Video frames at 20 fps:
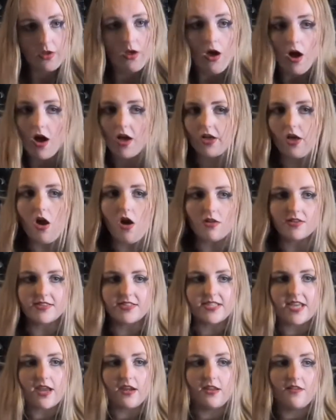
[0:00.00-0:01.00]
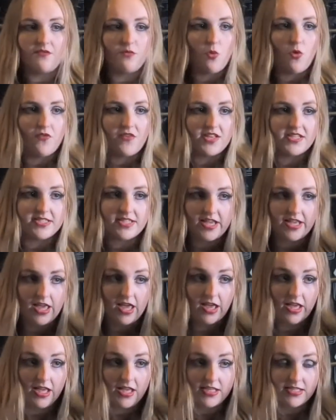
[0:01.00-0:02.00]
I can't tell if what they're
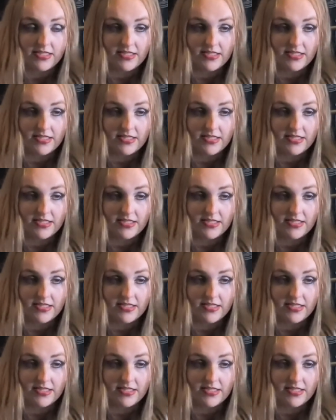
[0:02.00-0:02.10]
saying is